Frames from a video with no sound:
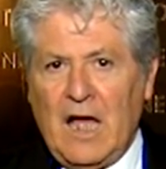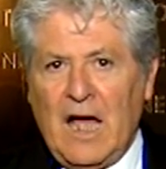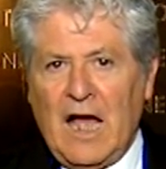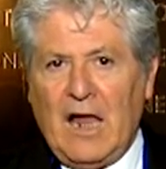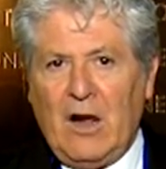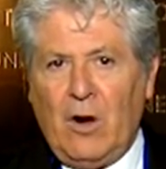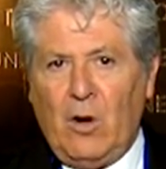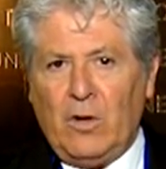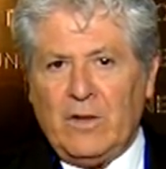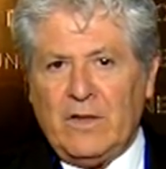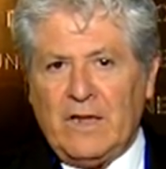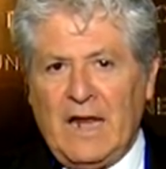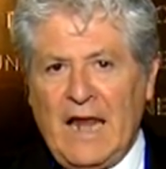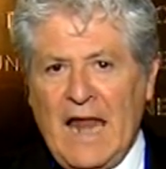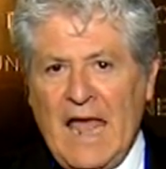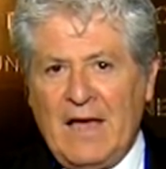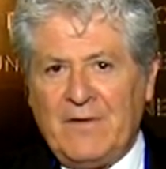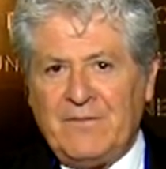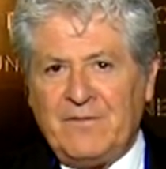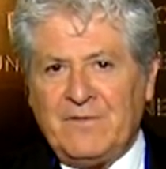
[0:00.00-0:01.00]
along the
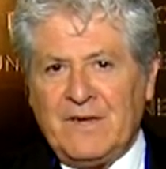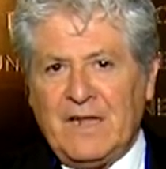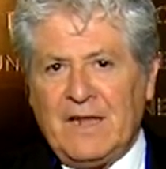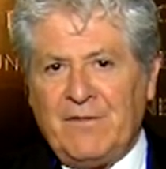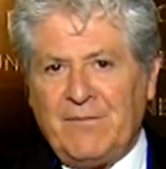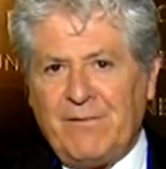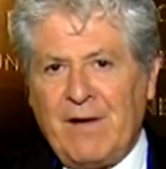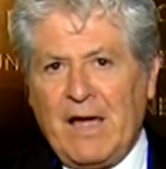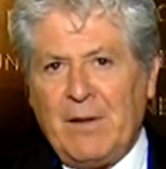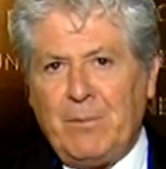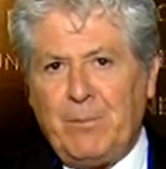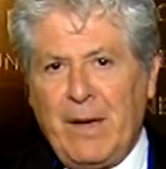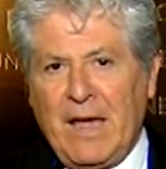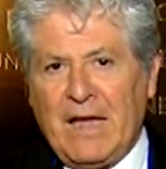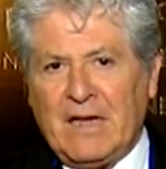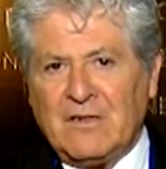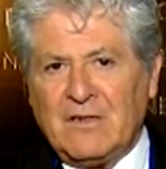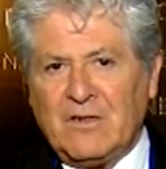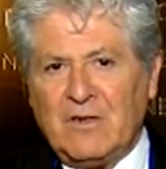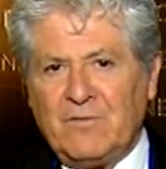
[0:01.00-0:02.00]
left and right
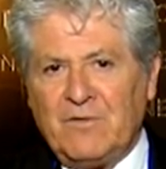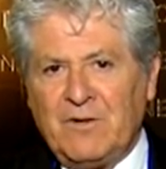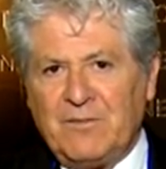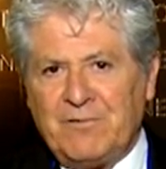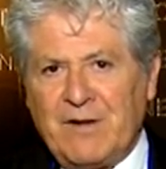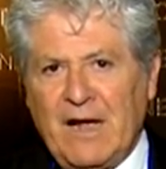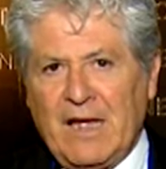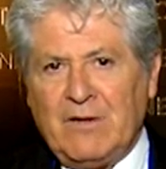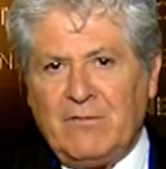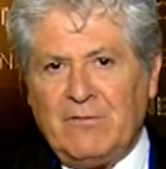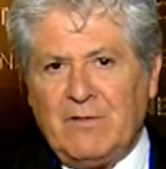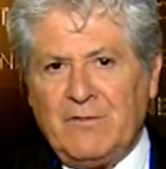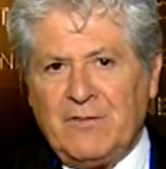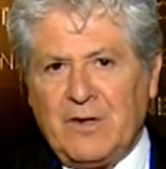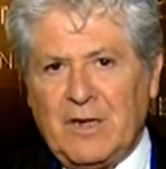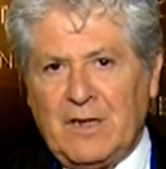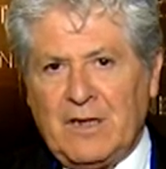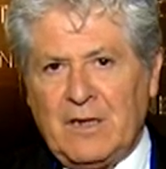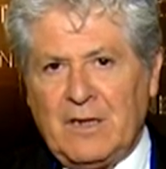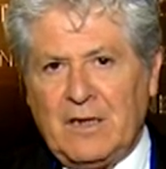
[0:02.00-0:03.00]
banks of the Rhine
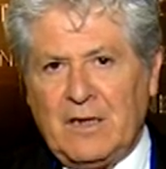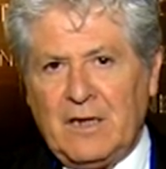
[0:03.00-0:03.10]
River,